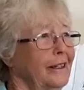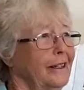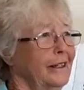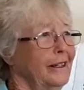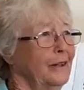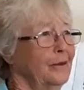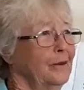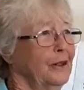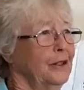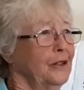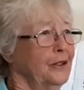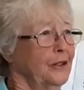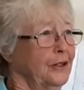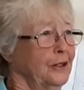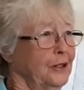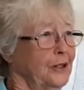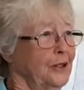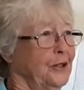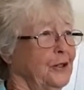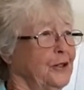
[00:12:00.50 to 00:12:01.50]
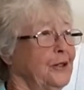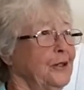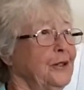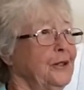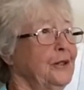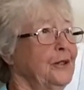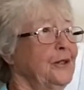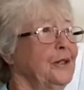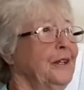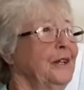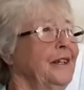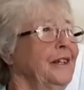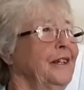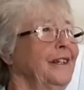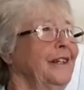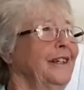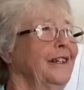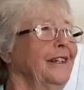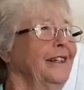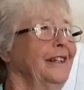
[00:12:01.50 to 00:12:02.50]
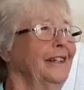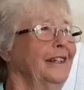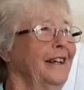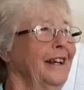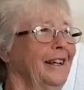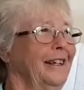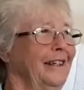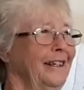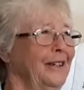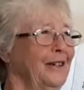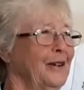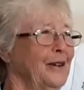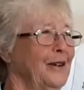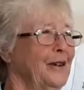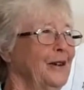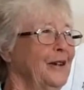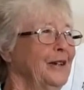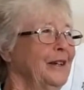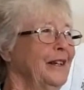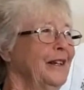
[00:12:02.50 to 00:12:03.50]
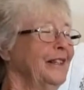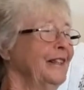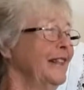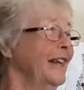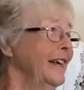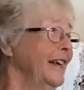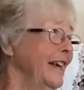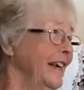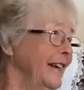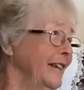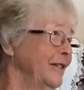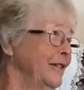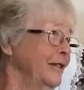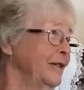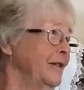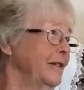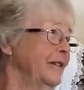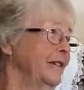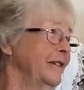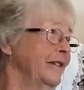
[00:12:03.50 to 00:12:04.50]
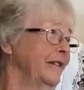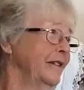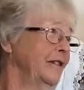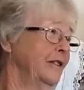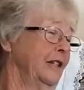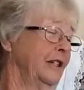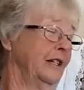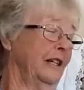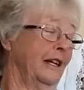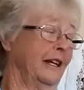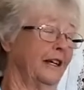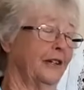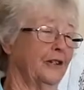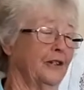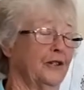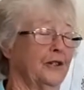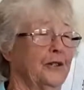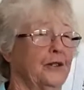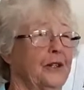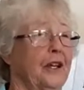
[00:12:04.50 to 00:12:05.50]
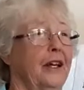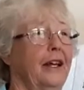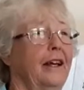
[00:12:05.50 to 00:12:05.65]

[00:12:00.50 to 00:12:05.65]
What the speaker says: I went to Sisters in '89, and they had classes.